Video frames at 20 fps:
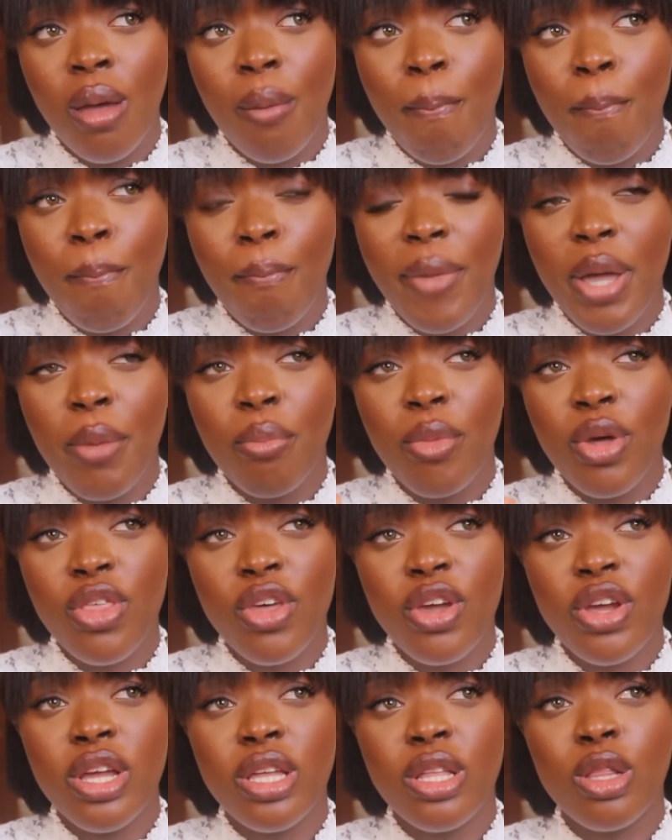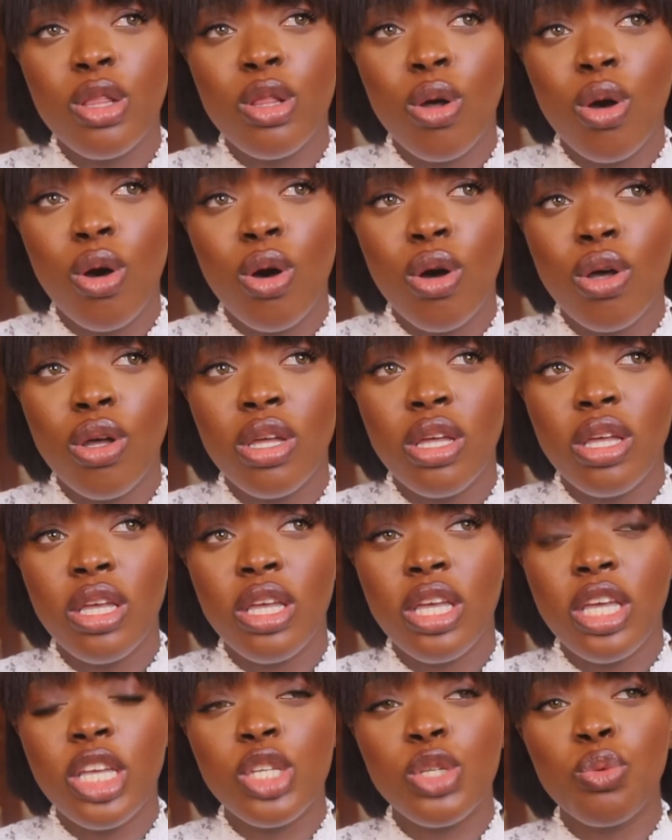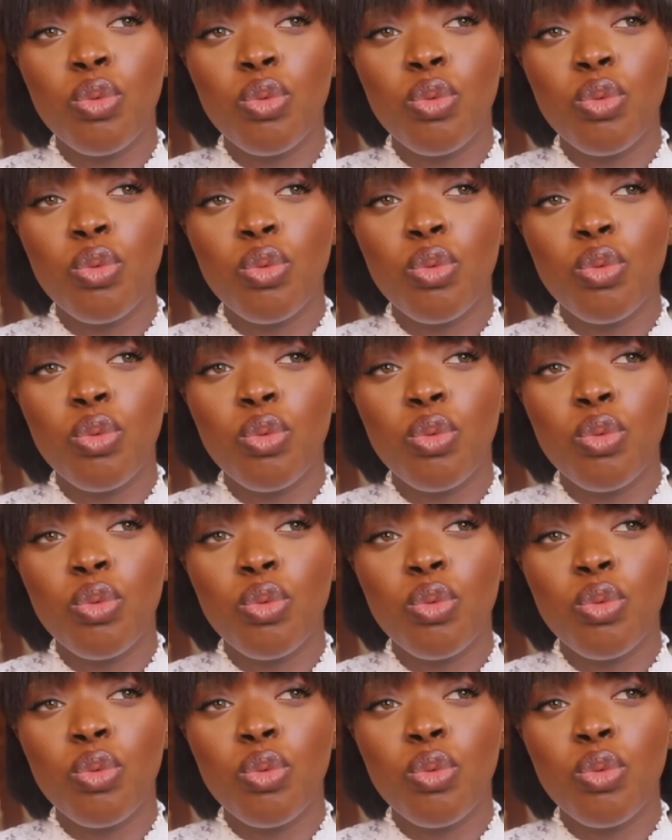my mother-in-law is